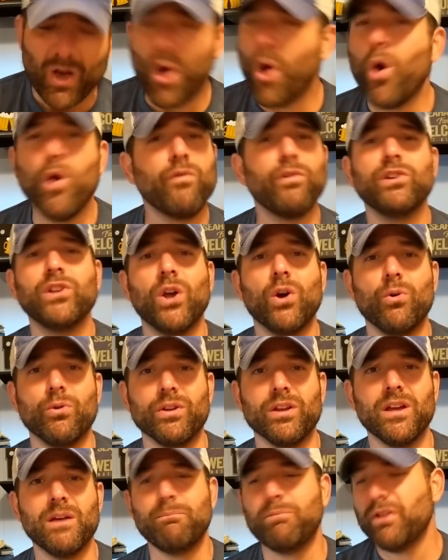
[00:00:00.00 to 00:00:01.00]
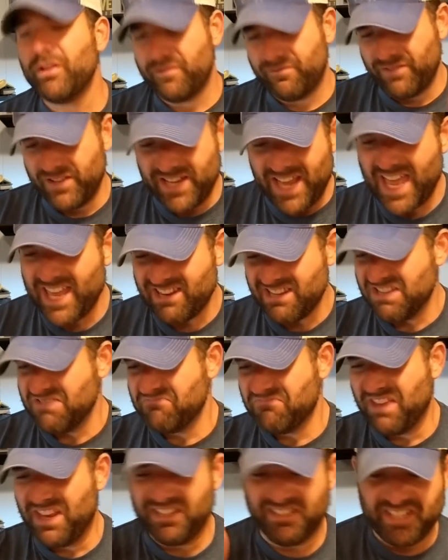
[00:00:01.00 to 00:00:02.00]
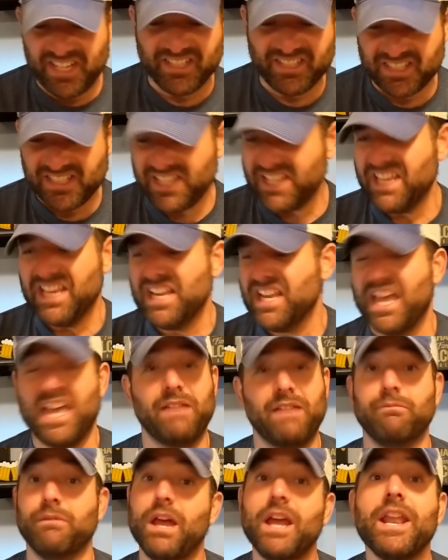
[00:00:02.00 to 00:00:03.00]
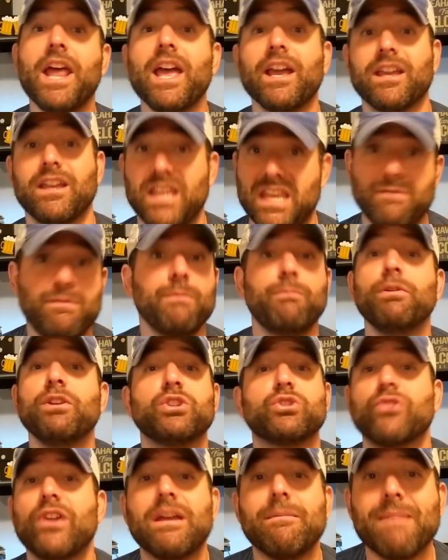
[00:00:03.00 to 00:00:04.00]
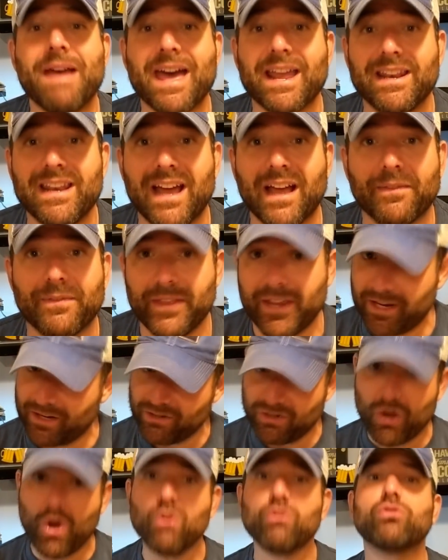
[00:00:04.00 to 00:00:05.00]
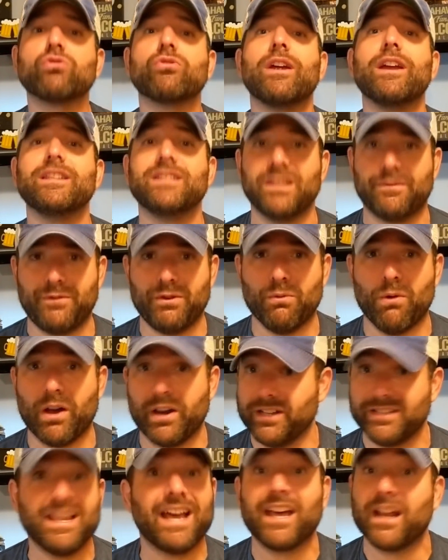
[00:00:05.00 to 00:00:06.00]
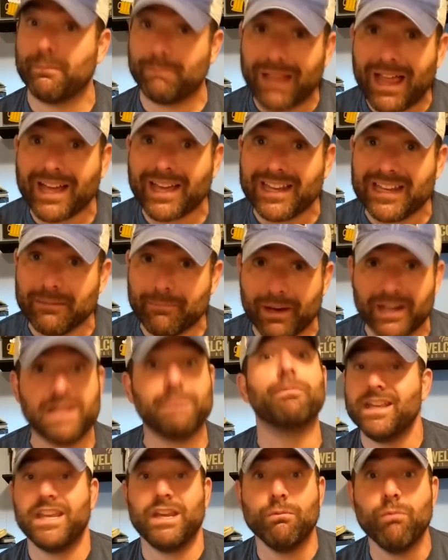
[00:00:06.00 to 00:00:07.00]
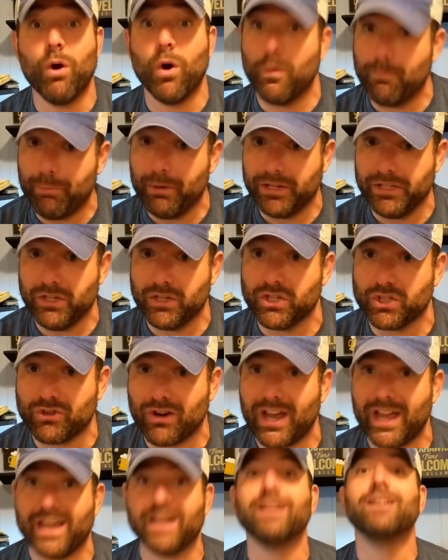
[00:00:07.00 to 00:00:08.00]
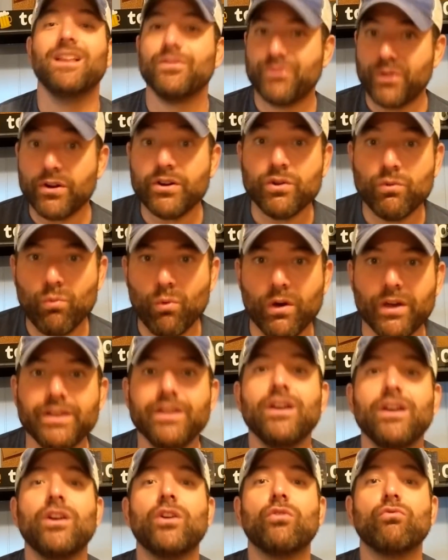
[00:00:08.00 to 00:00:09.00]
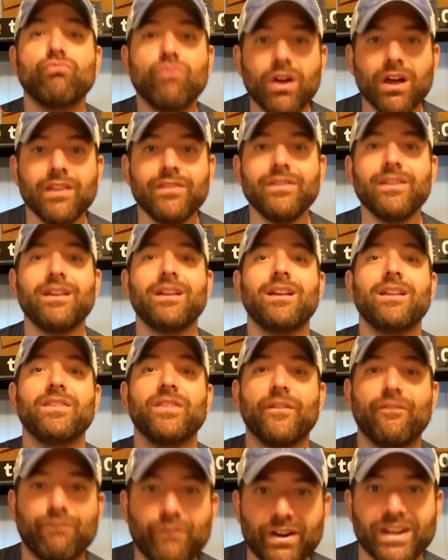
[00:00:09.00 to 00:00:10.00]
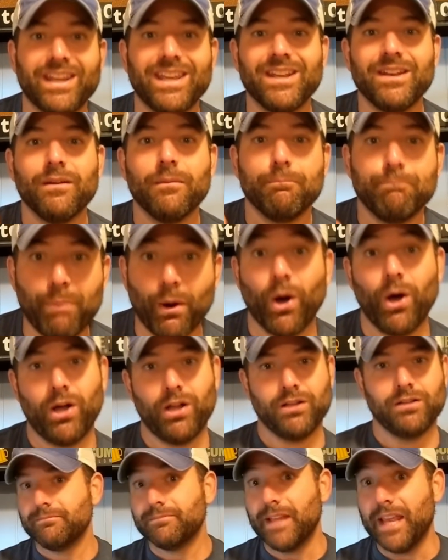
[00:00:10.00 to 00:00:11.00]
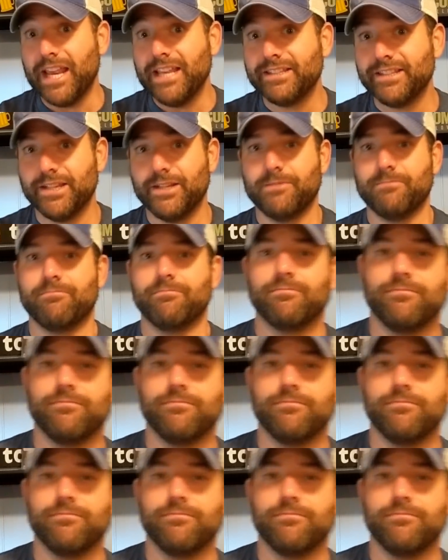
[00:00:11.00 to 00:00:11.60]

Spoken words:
overload. Put Vanette and Disley and heck, even put Trey Madden out there. Go crazy if you want. He's not going to block anybody. He won't, but you can try it. 3rd and 1, run the freaking ball. Easy.